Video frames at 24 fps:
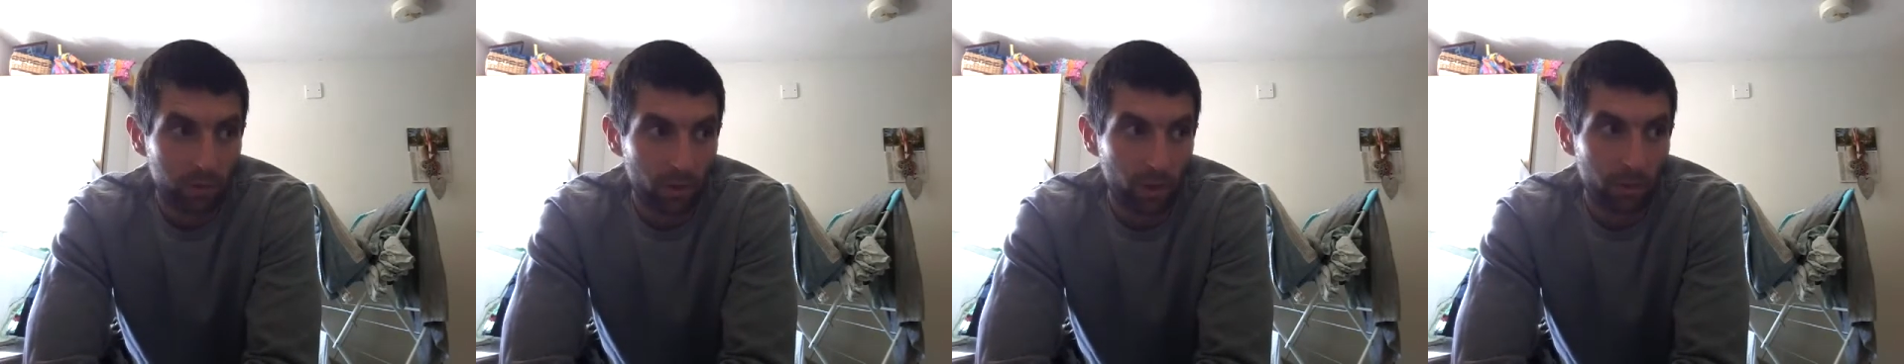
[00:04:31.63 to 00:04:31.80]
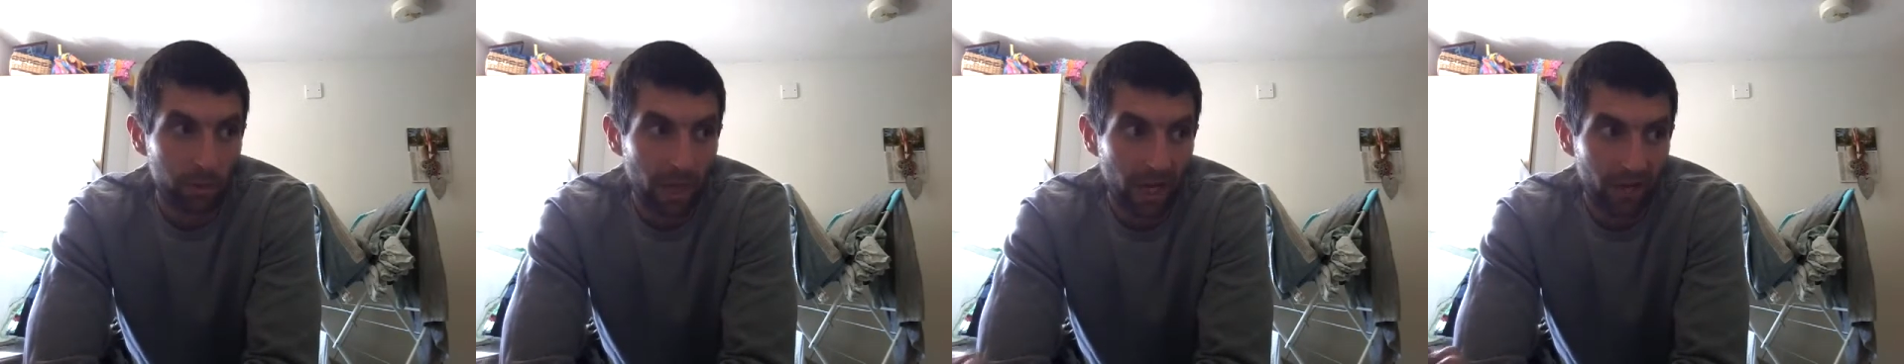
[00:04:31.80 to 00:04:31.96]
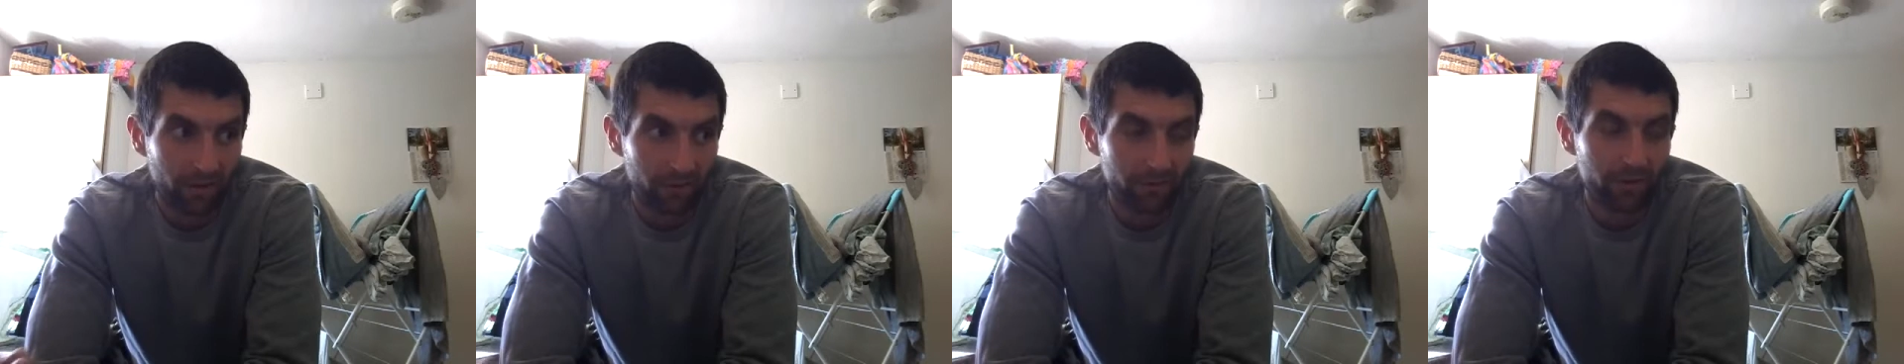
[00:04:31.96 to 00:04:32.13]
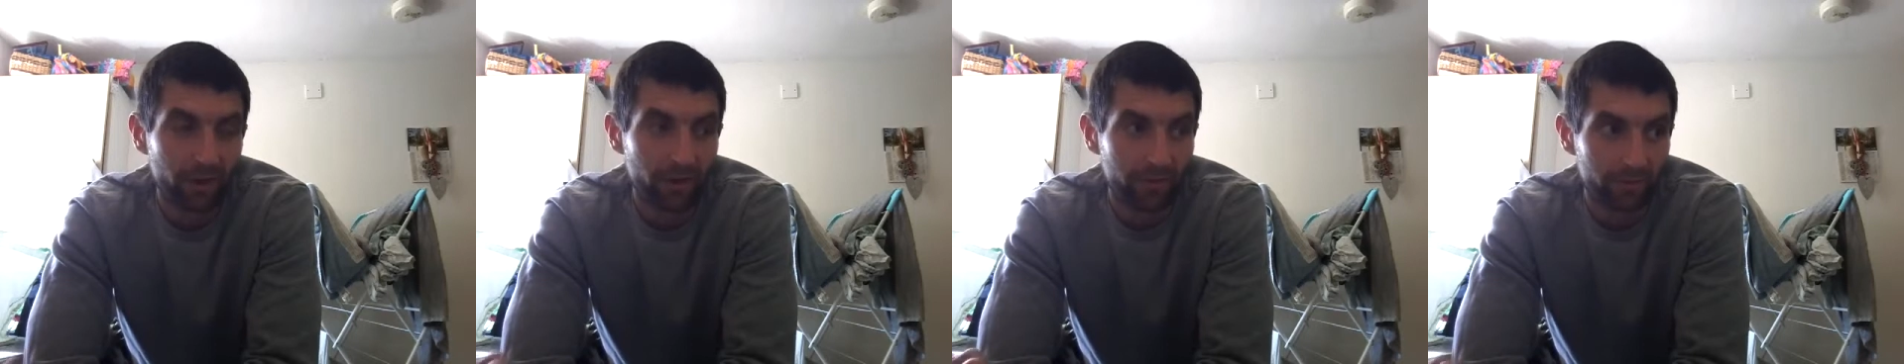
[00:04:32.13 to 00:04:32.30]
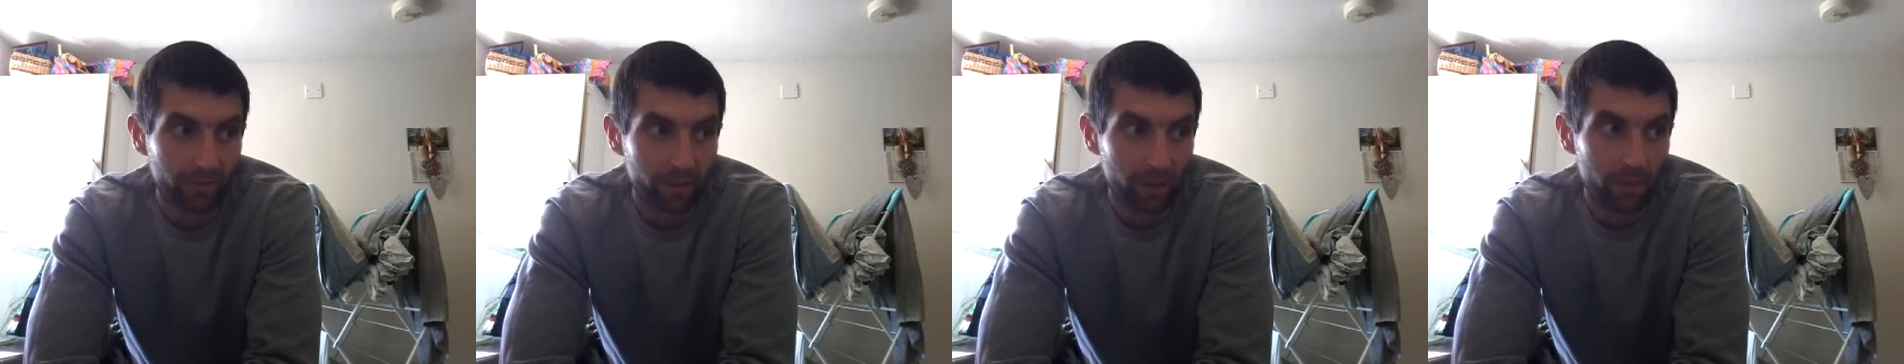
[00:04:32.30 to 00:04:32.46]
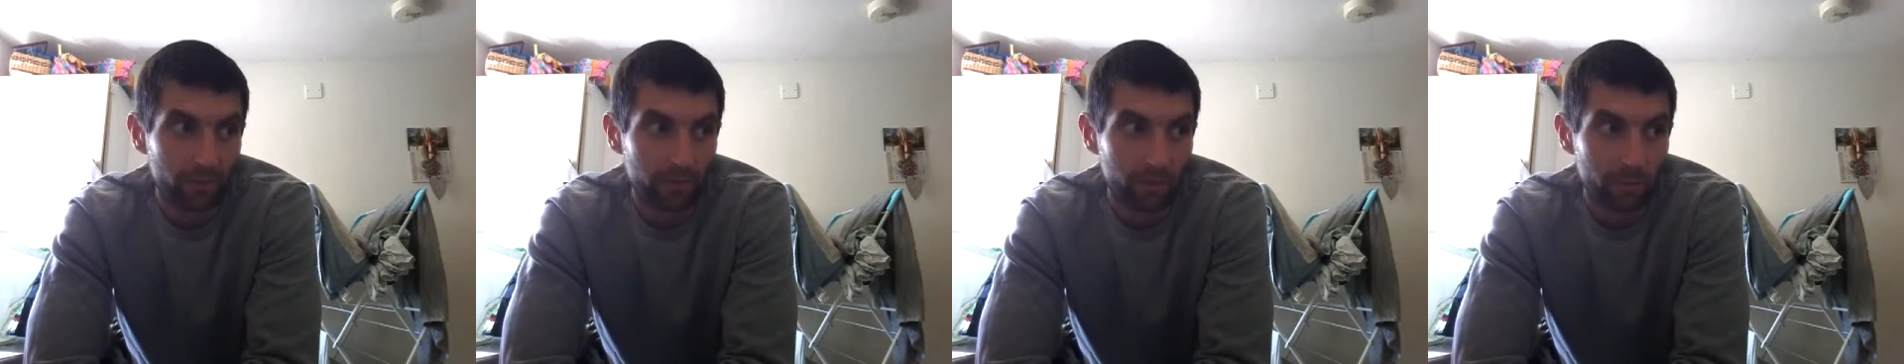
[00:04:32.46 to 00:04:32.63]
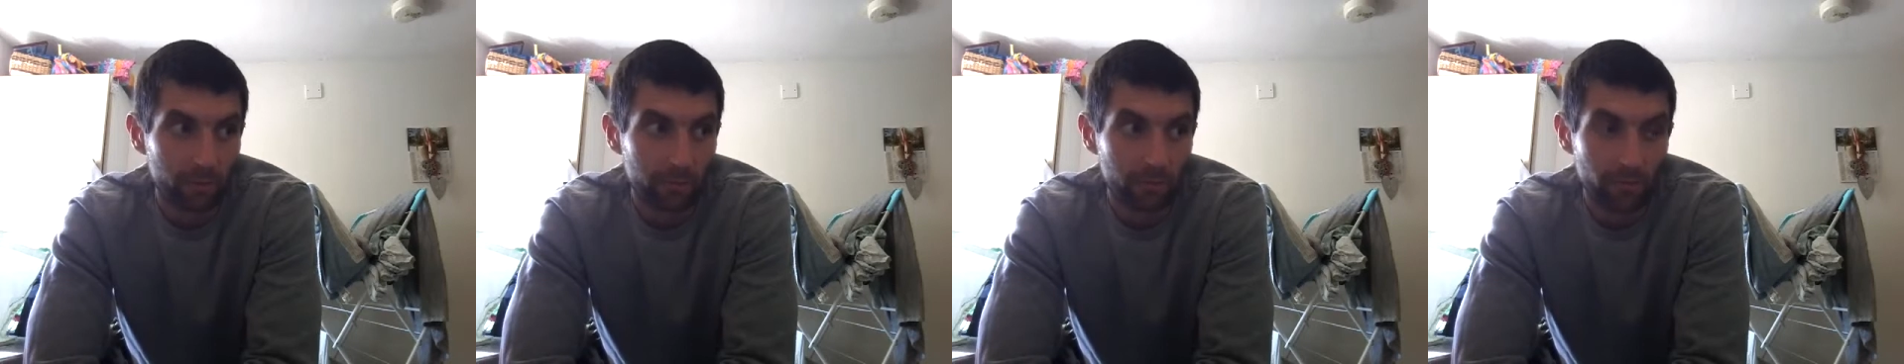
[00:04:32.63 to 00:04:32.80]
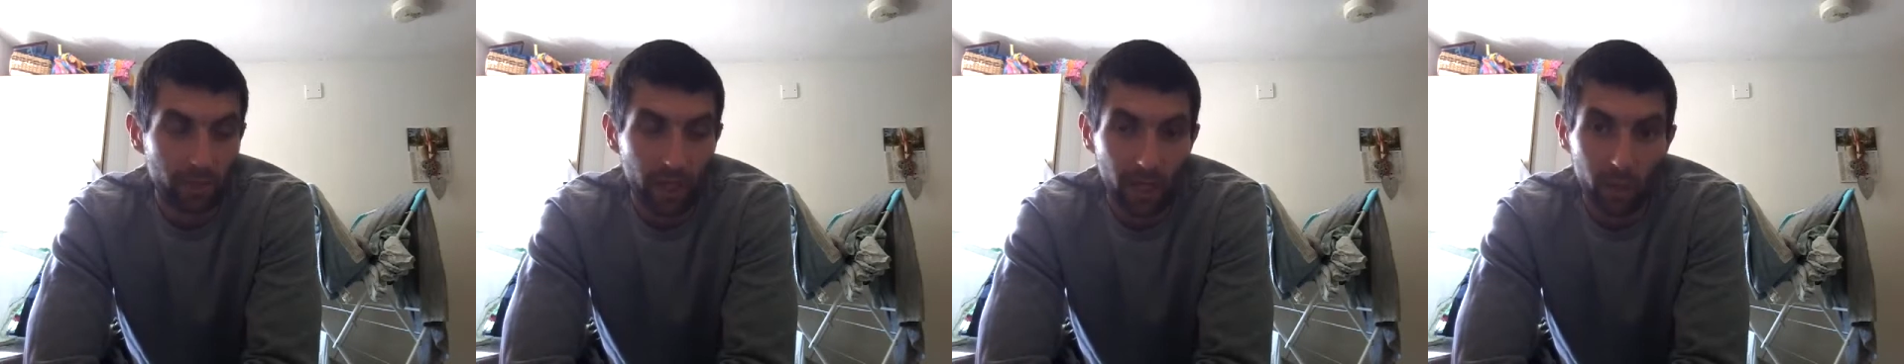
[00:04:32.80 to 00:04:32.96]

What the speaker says: about 50 of them,